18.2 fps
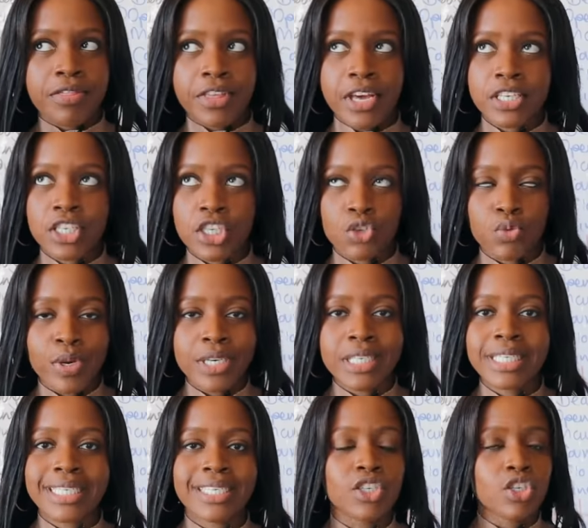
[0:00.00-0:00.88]

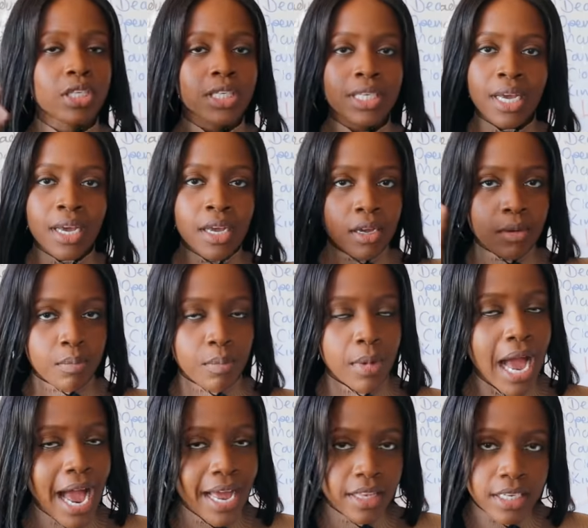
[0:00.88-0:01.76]
3020. Just
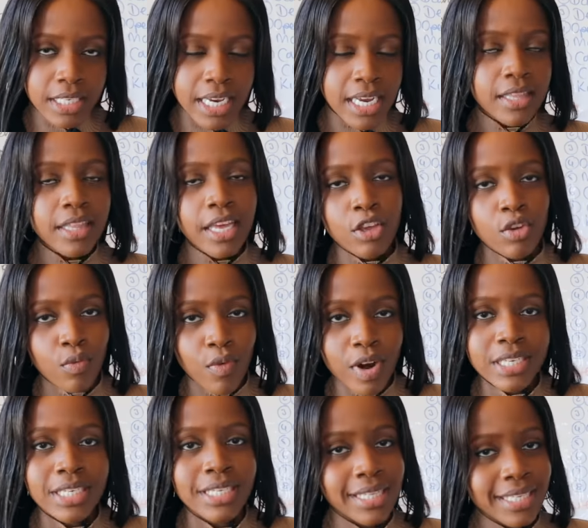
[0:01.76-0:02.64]
add the date that you're
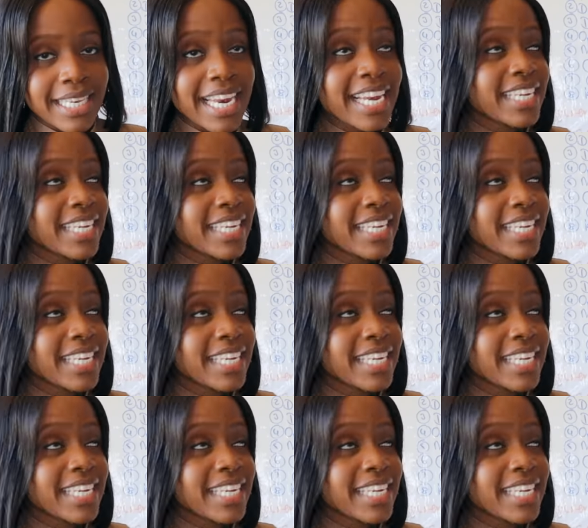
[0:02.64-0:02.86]
writing this